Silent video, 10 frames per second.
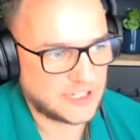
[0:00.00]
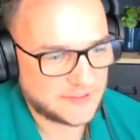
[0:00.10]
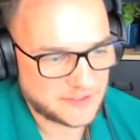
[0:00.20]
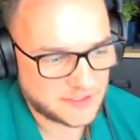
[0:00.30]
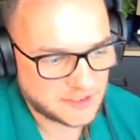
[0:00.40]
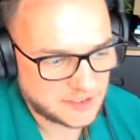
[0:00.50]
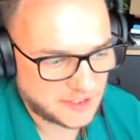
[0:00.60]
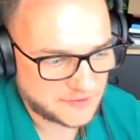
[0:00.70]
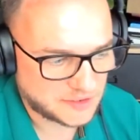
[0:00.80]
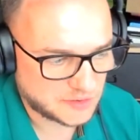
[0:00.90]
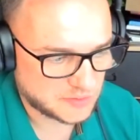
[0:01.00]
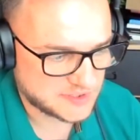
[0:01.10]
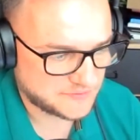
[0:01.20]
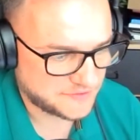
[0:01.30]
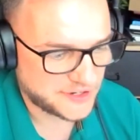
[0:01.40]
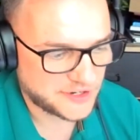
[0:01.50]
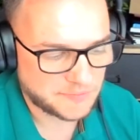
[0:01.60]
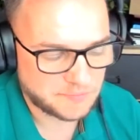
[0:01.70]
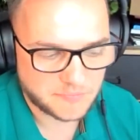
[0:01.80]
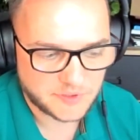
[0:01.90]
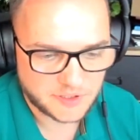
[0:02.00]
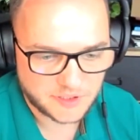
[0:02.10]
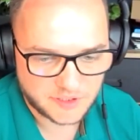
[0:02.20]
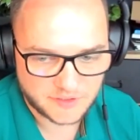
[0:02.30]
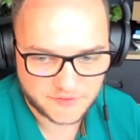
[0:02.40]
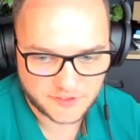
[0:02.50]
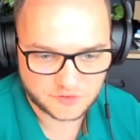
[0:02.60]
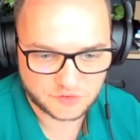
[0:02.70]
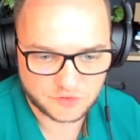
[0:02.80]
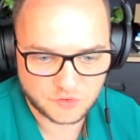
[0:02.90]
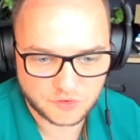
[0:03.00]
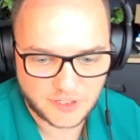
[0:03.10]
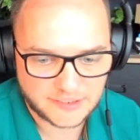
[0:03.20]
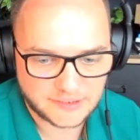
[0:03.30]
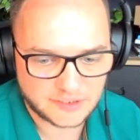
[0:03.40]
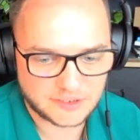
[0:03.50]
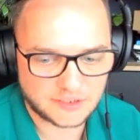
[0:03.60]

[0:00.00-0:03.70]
I think it was a fair thing to do, and